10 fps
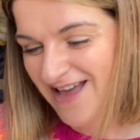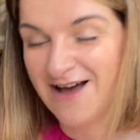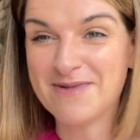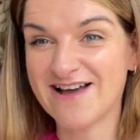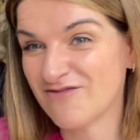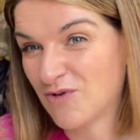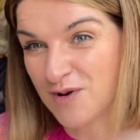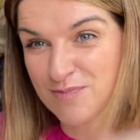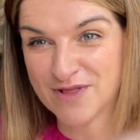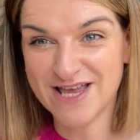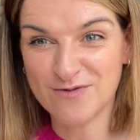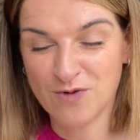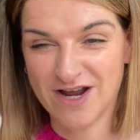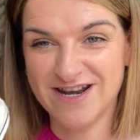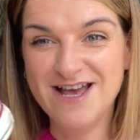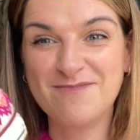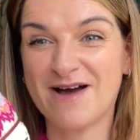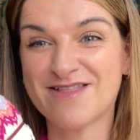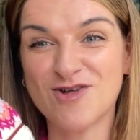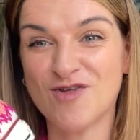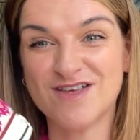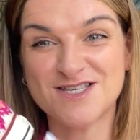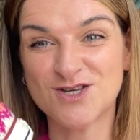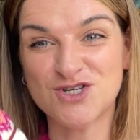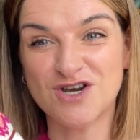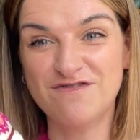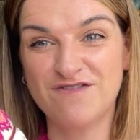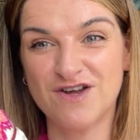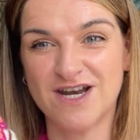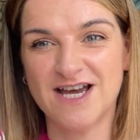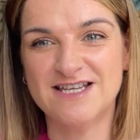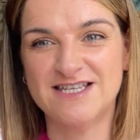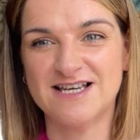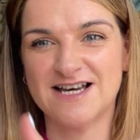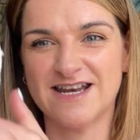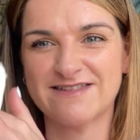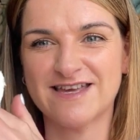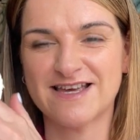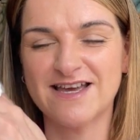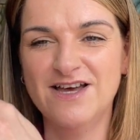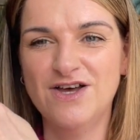I might have one plain one, but I thought that's such a fun idea, and I think